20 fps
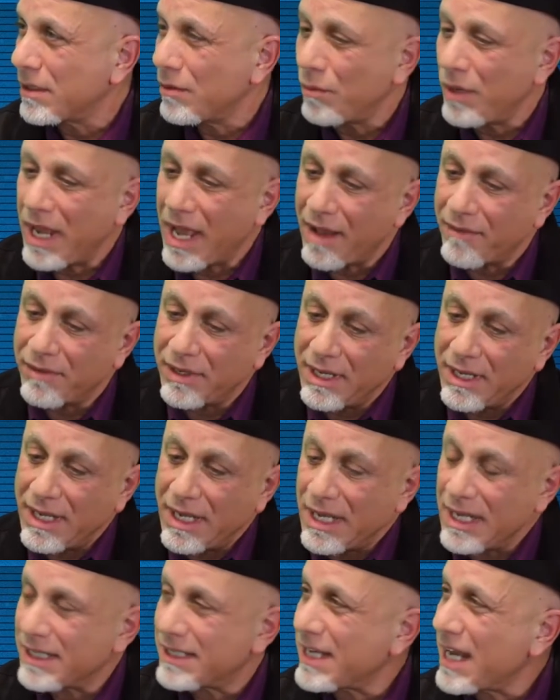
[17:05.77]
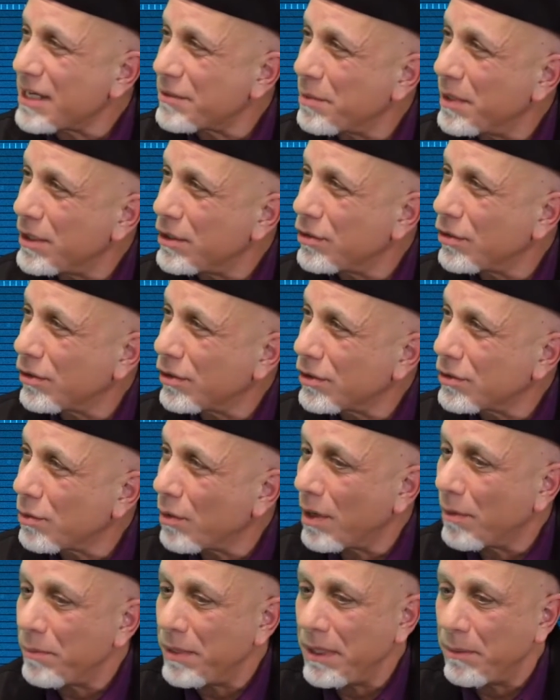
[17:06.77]
And we have assessment tools
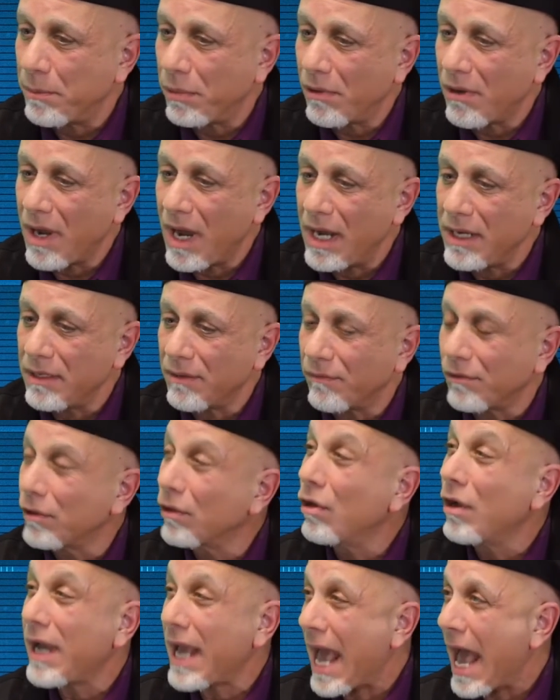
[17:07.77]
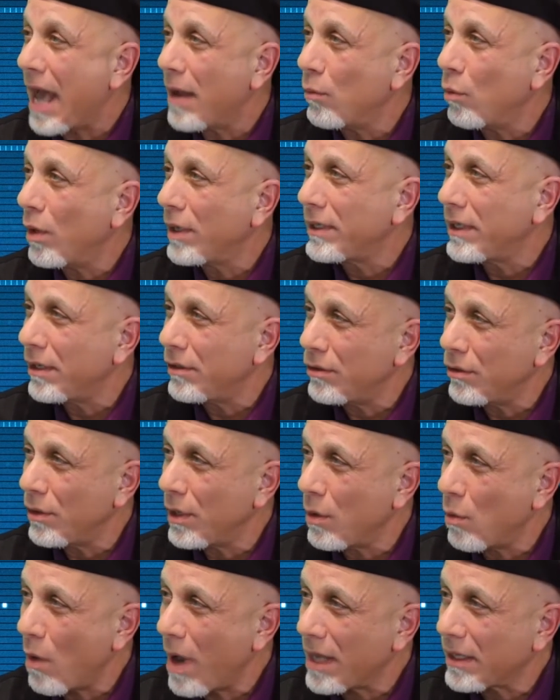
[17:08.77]
where people kind of look at what they're
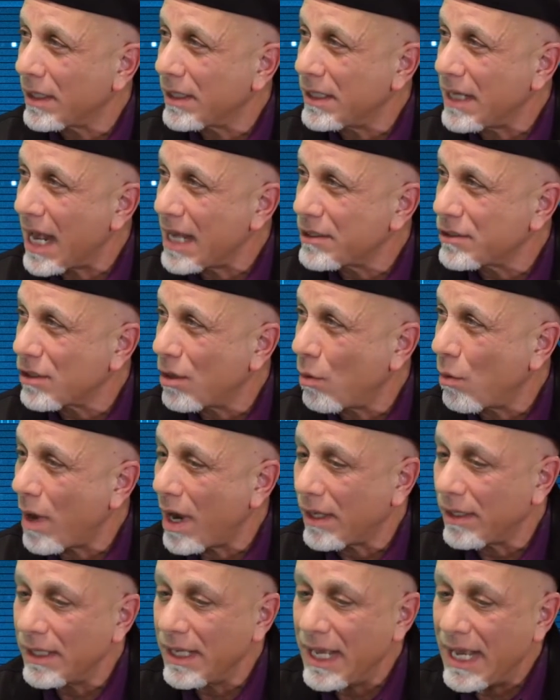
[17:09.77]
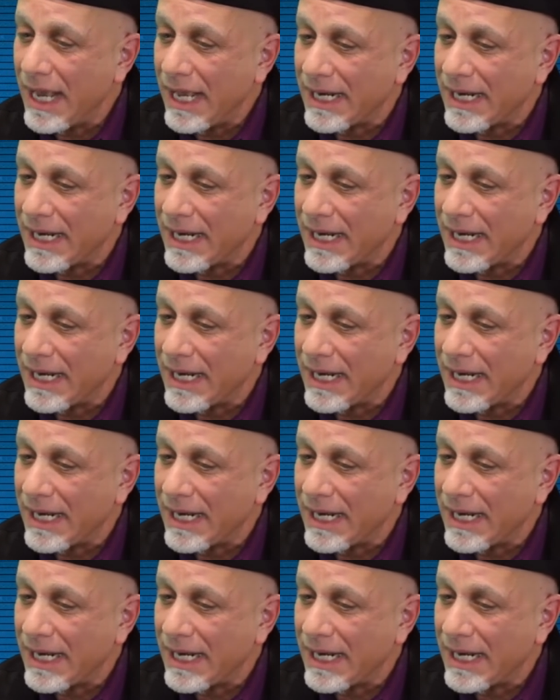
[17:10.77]
doing well and not so well,